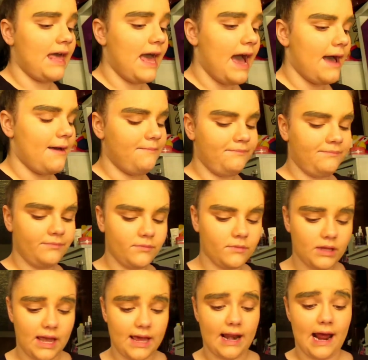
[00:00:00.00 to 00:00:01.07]
that
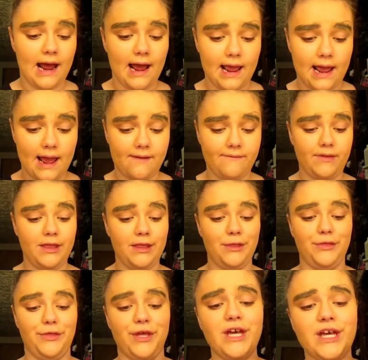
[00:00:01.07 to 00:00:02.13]
and i have
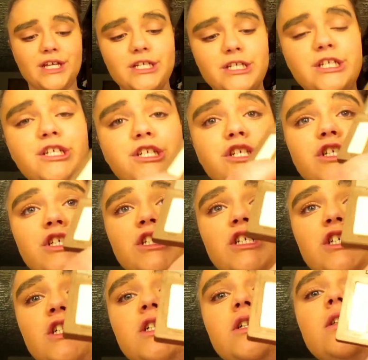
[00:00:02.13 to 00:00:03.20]
this
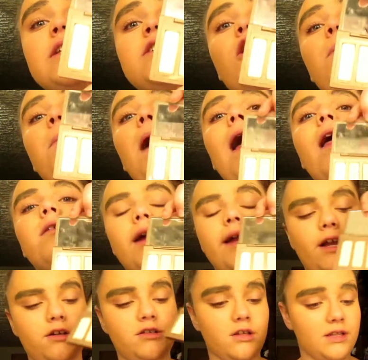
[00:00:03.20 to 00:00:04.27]
this whole palette right
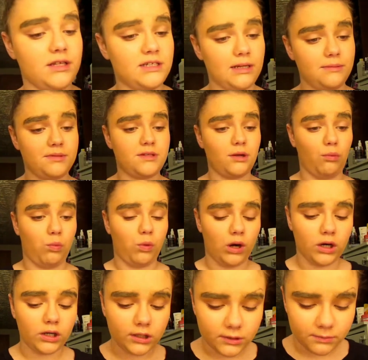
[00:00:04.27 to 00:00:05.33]
here so this seems to
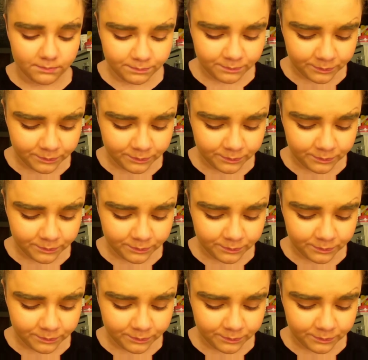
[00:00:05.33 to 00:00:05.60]
work